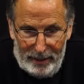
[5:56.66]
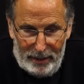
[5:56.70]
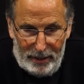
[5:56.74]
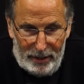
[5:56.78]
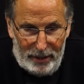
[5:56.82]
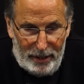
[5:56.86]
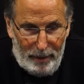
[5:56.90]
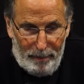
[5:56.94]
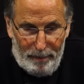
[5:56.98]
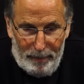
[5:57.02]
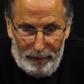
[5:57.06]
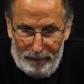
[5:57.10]

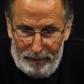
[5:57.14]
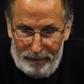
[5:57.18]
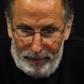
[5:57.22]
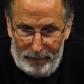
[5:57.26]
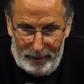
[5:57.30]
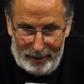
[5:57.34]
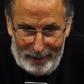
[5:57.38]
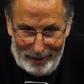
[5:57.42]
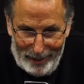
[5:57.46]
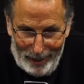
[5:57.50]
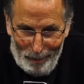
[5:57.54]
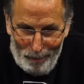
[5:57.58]

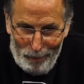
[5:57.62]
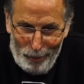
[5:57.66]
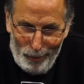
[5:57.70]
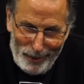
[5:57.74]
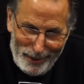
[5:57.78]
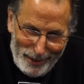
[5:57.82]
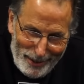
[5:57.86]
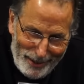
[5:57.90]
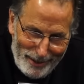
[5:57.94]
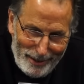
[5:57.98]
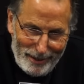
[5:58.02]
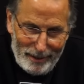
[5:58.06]
Tip
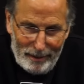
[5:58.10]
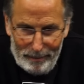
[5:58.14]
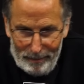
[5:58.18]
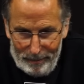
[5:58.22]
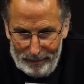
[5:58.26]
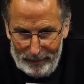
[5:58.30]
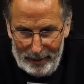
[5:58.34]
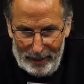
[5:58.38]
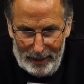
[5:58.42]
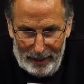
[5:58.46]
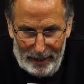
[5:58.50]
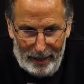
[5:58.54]
was
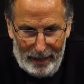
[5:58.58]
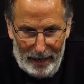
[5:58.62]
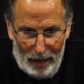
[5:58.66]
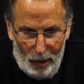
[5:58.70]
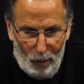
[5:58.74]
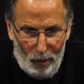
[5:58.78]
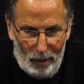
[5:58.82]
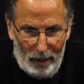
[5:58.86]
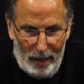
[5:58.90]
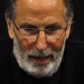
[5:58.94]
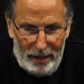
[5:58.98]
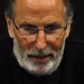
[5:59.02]
in and
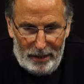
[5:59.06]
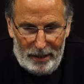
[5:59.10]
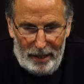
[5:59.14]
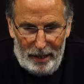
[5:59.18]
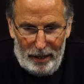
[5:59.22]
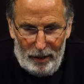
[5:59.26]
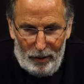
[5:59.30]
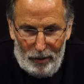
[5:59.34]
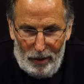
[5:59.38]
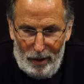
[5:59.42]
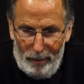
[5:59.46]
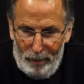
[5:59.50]
out last
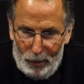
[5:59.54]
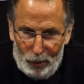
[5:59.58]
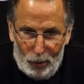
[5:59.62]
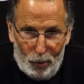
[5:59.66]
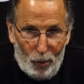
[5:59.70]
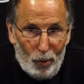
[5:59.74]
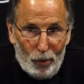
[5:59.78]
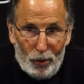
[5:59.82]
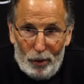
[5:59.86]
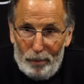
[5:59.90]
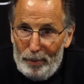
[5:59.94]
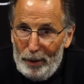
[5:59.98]
night, I thought, but
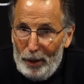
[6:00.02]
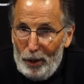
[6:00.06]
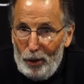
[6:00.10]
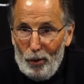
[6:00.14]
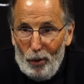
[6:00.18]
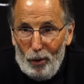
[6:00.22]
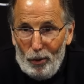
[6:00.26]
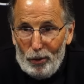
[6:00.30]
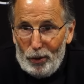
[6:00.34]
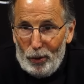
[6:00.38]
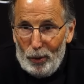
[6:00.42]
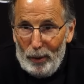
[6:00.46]
scores a big
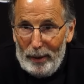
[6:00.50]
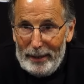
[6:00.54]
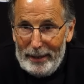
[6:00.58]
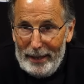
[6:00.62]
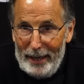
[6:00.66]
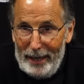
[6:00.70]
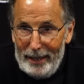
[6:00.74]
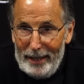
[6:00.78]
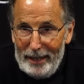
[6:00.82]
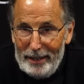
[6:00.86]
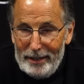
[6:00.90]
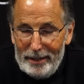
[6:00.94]
goal to
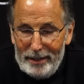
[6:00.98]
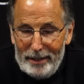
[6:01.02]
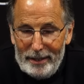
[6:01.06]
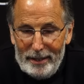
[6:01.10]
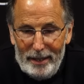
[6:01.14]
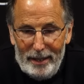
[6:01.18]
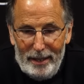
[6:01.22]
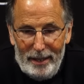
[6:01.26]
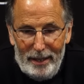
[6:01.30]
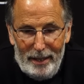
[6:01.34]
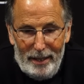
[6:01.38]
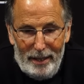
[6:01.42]
ignite us.
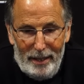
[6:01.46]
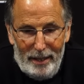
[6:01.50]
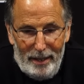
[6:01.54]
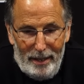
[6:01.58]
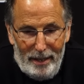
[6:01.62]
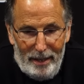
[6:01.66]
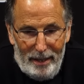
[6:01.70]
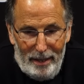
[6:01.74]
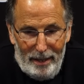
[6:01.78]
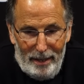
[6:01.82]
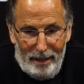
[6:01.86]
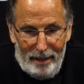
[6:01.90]

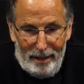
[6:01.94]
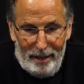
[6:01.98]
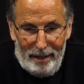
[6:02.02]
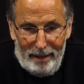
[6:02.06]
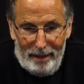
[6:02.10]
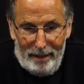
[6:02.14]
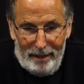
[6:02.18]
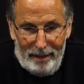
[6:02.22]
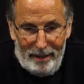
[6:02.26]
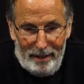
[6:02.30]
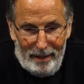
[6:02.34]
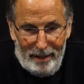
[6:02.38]

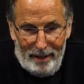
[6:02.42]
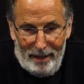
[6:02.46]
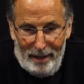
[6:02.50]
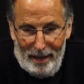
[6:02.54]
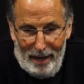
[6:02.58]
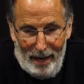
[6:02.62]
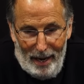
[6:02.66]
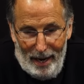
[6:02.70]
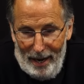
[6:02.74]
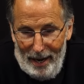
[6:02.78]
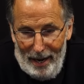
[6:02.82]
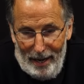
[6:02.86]

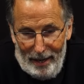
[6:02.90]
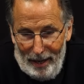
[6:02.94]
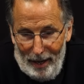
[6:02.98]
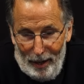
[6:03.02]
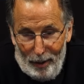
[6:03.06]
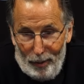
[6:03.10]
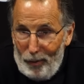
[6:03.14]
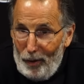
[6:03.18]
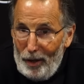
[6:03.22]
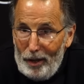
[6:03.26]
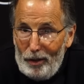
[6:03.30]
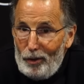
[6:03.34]

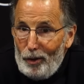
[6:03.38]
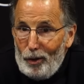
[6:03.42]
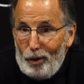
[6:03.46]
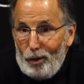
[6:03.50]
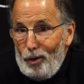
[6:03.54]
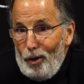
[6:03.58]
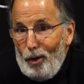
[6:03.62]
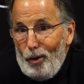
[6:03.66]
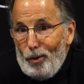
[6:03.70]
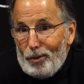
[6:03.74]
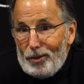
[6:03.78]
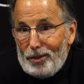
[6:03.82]
I think they're
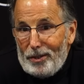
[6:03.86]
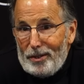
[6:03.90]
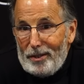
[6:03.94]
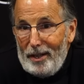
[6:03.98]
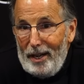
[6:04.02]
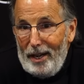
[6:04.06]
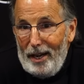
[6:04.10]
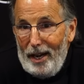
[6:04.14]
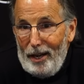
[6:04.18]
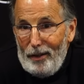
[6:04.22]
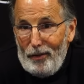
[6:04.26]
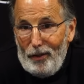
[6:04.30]
close.
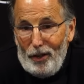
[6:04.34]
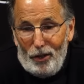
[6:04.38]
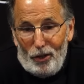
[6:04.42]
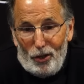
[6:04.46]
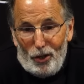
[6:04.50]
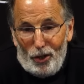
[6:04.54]
I think